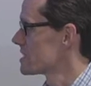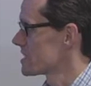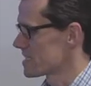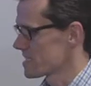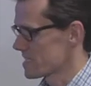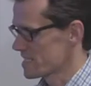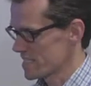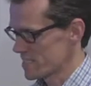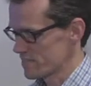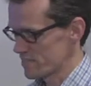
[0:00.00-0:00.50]

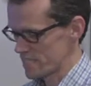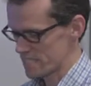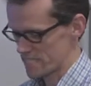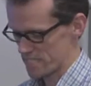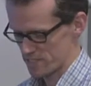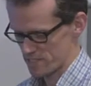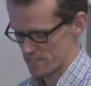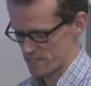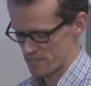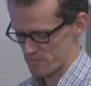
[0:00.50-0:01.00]
There's a TV
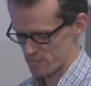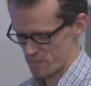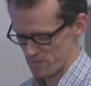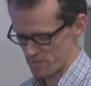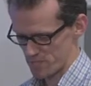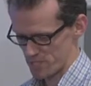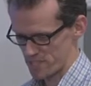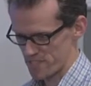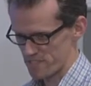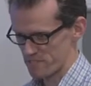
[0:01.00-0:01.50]
series that
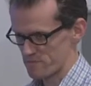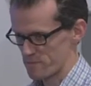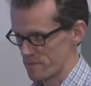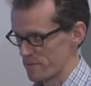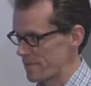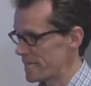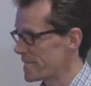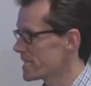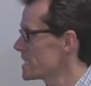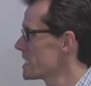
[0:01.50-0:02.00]
probably should never be
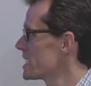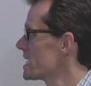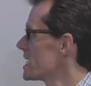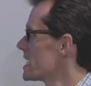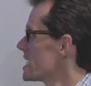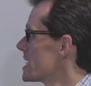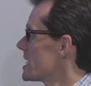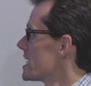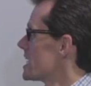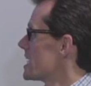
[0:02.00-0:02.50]
made.
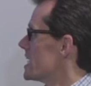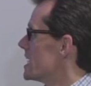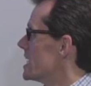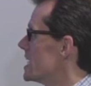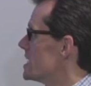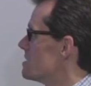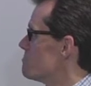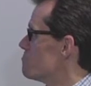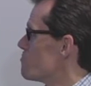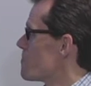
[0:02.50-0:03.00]

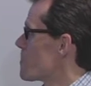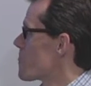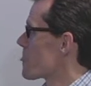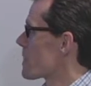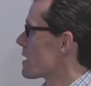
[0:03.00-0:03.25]
I'm